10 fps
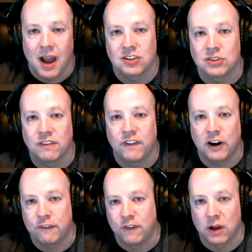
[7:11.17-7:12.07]
So it's a
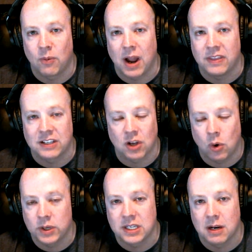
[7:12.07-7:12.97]
very fun ride that's
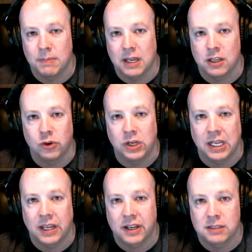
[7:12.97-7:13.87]
always going to be a
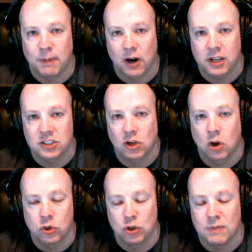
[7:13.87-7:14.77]
unique experience. So
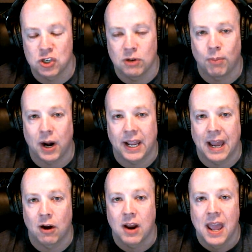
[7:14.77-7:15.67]
go do Mission
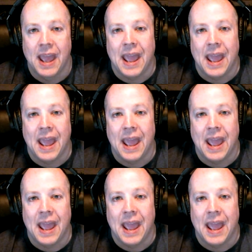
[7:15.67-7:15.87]
Breakout.